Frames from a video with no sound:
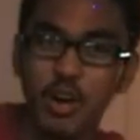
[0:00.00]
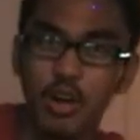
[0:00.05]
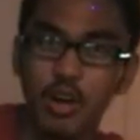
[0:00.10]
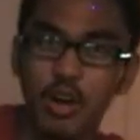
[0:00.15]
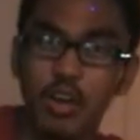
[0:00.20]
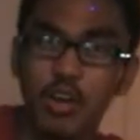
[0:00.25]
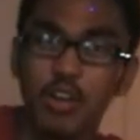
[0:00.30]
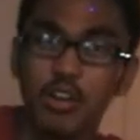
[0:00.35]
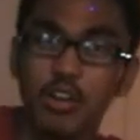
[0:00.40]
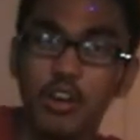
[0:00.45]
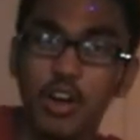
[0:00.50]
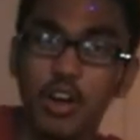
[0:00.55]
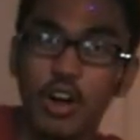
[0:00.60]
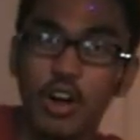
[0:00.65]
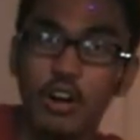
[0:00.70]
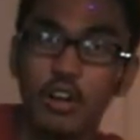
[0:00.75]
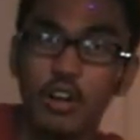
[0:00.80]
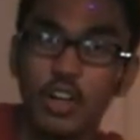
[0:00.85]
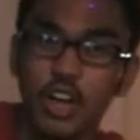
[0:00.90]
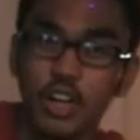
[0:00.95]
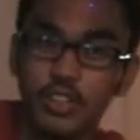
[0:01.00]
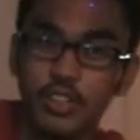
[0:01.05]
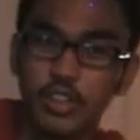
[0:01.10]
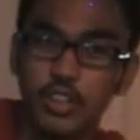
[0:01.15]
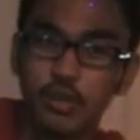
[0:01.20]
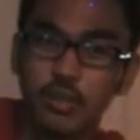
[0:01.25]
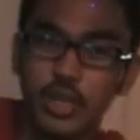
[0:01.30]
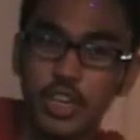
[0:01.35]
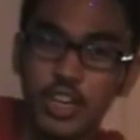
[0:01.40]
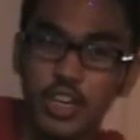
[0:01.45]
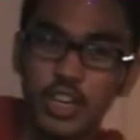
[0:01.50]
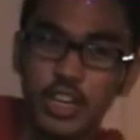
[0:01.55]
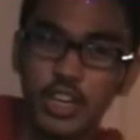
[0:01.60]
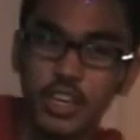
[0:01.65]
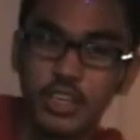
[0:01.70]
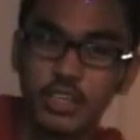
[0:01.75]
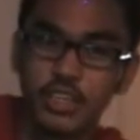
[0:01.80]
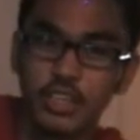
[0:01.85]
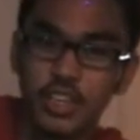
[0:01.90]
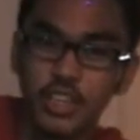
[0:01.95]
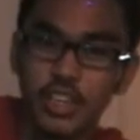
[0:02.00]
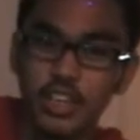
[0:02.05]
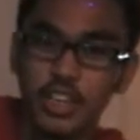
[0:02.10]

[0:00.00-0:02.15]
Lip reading: "Oh no, not the bees!